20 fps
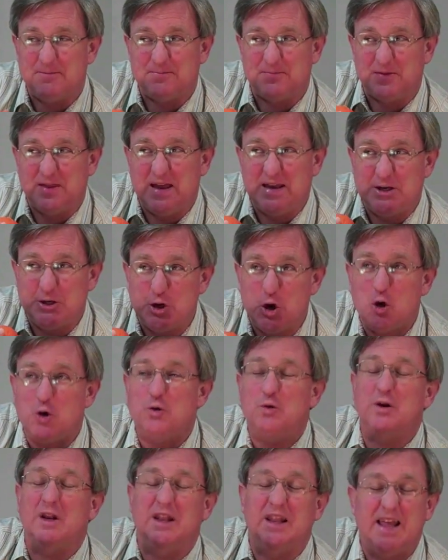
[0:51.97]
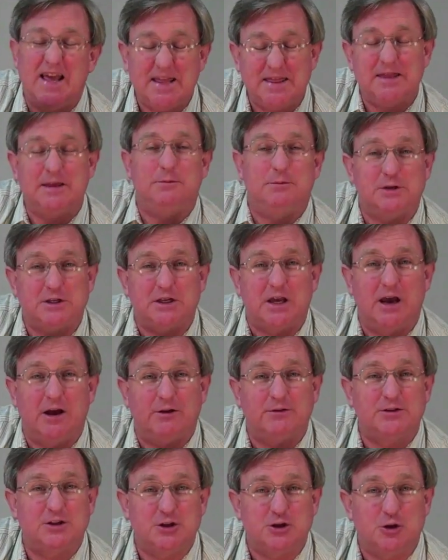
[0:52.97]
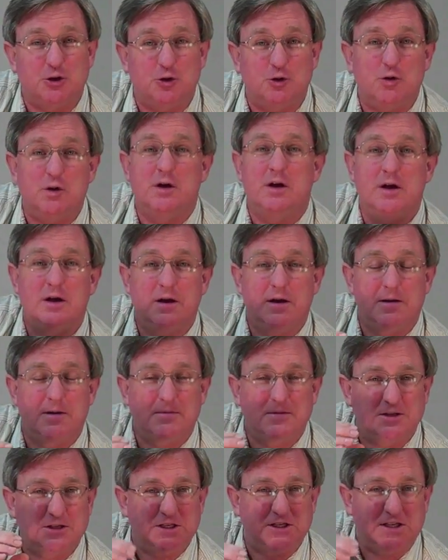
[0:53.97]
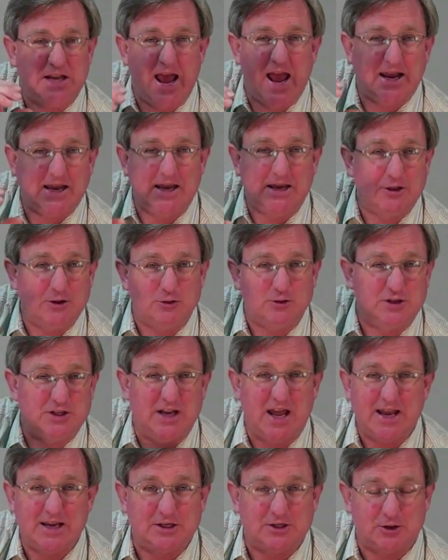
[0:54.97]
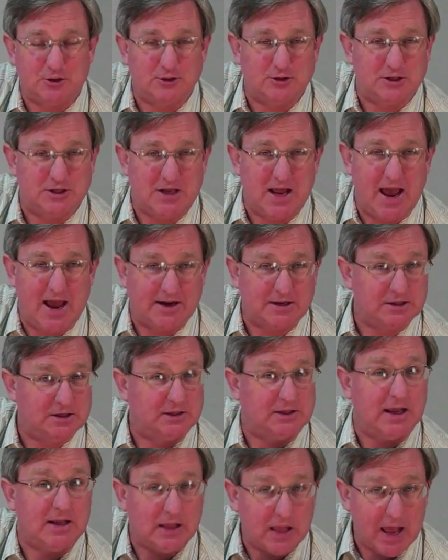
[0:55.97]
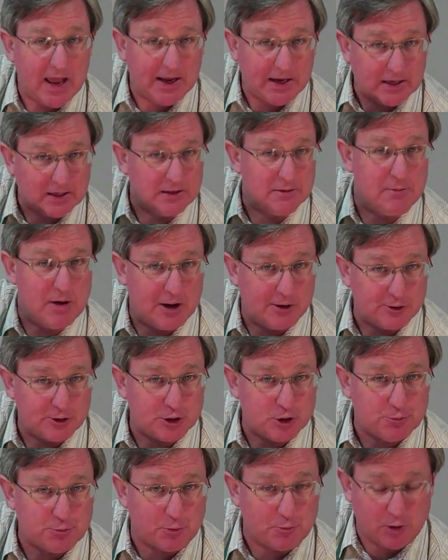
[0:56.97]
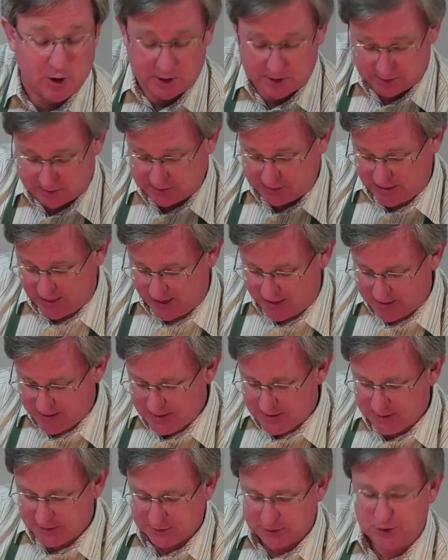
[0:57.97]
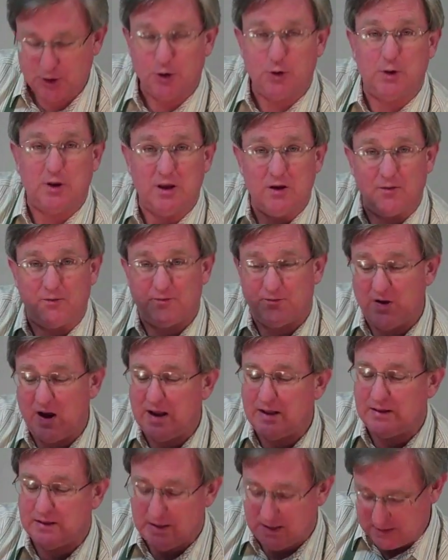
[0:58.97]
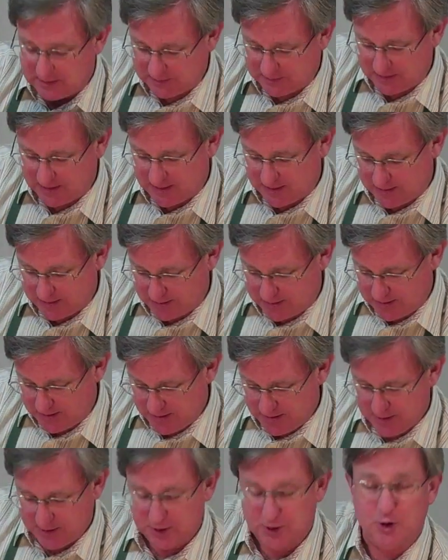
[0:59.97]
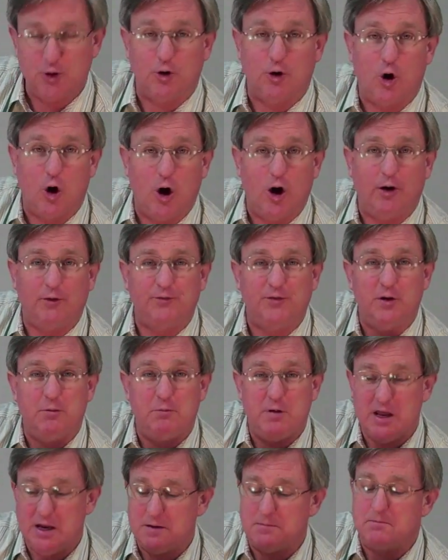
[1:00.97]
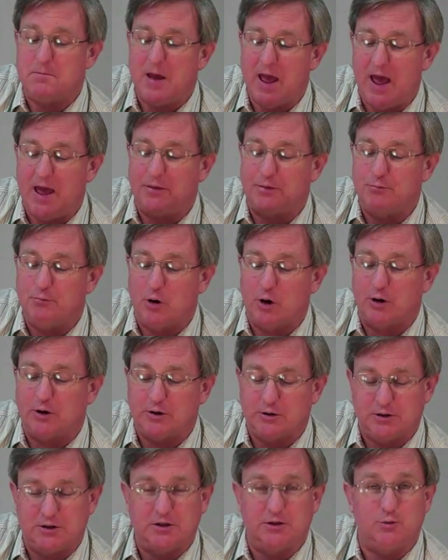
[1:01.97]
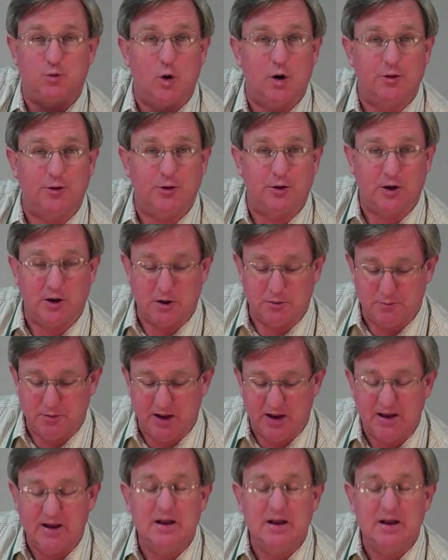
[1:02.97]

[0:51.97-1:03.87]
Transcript: they don't lend themselves to stacking those nice little stacks that they like in the modern supermarket today. So you'll find these in your off-the-beaten-path markets is where they're going to be.